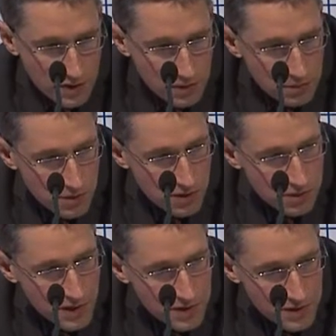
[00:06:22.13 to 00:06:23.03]
because bishop
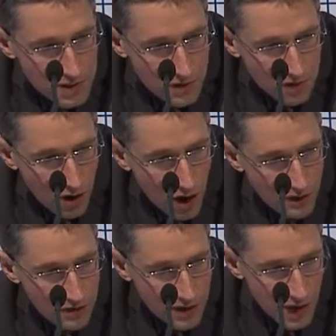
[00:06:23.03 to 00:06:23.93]
takes
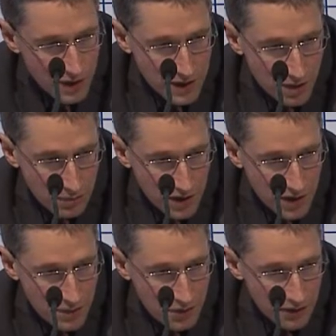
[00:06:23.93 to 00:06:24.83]
d5, now he can't play any
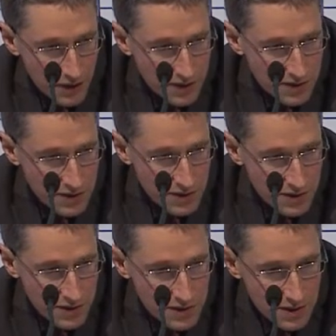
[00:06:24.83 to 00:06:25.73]
move like
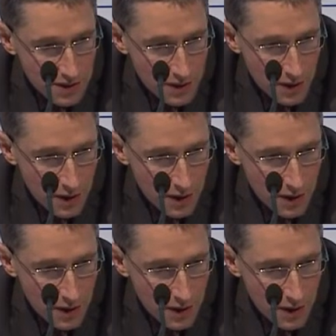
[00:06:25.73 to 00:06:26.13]
c6 here,